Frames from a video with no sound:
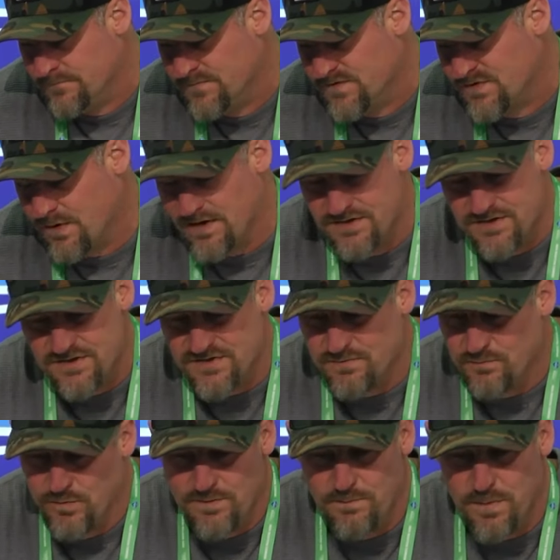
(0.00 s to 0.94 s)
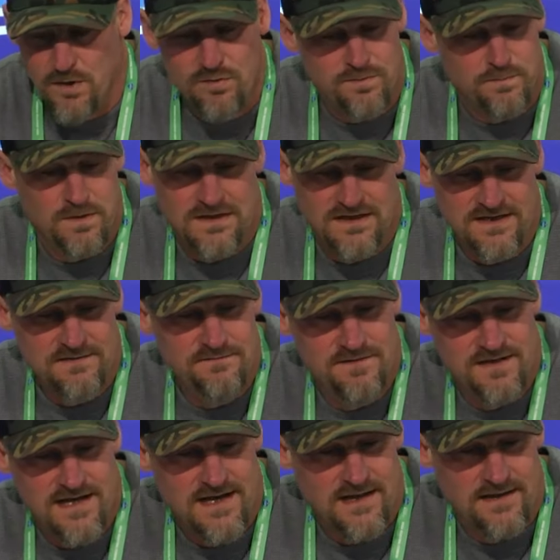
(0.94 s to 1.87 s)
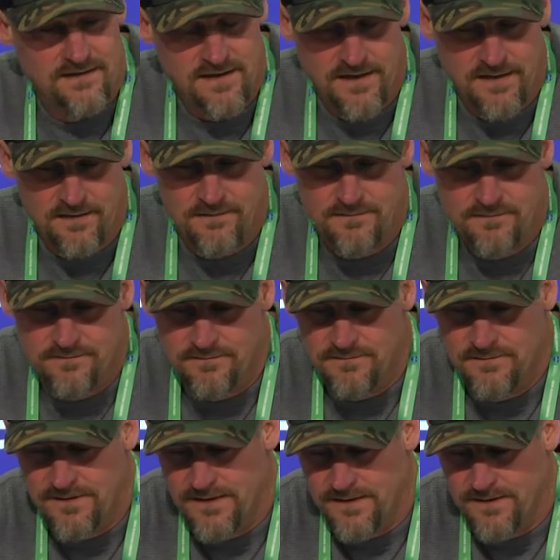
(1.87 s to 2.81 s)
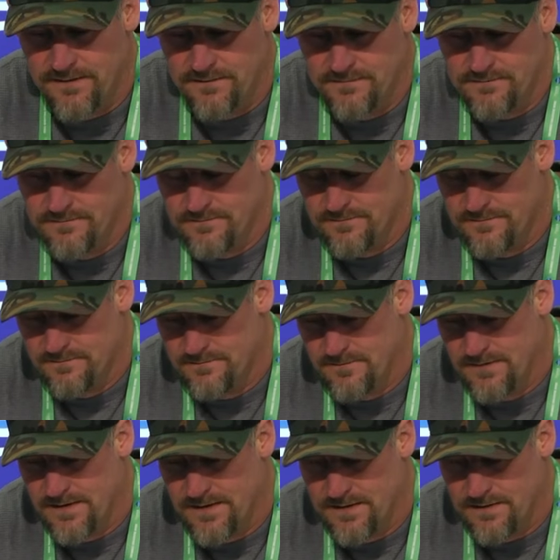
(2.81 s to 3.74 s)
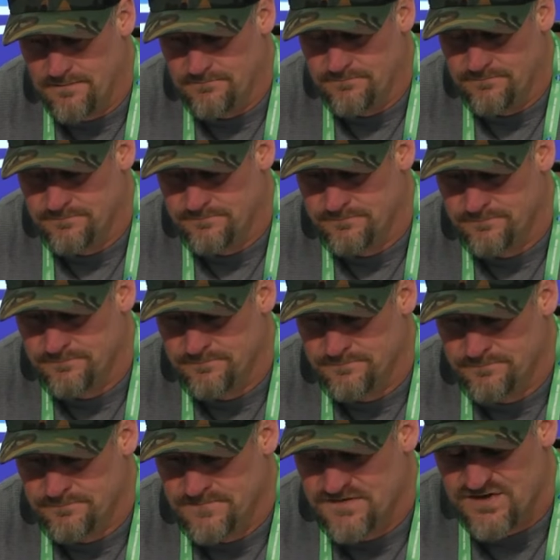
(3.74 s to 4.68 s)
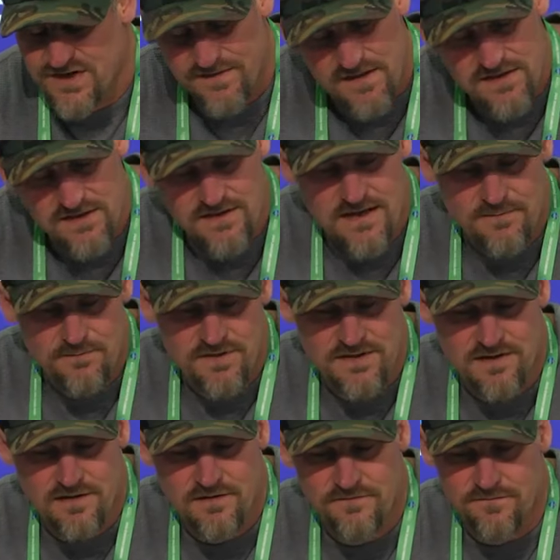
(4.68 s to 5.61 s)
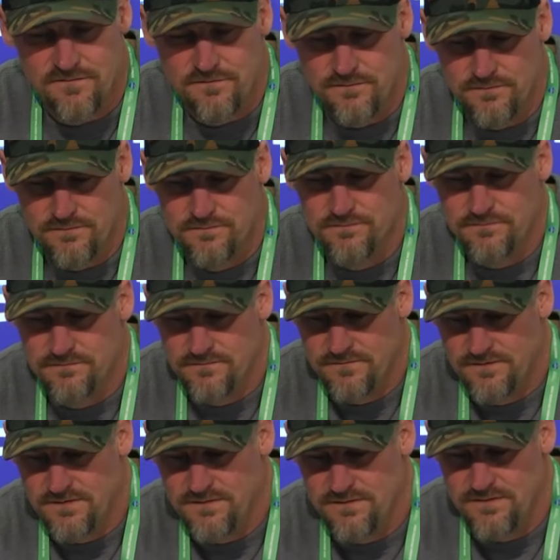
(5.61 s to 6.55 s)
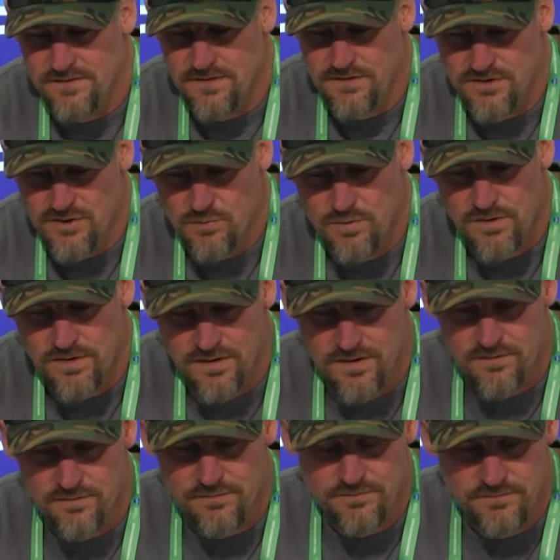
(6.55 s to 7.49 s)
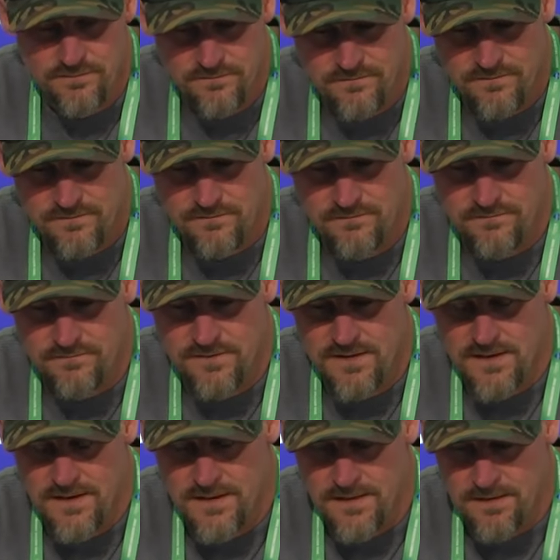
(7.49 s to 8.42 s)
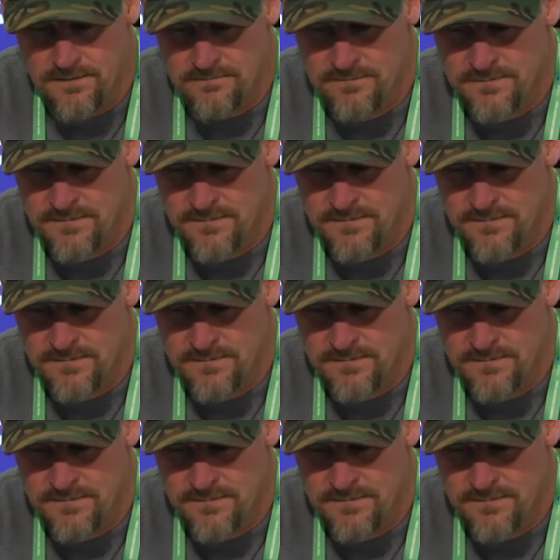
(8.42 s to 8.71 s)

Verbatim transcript: so I just we both believe that, and and um, so I think you got to be careful. You know, you want to go. Uh,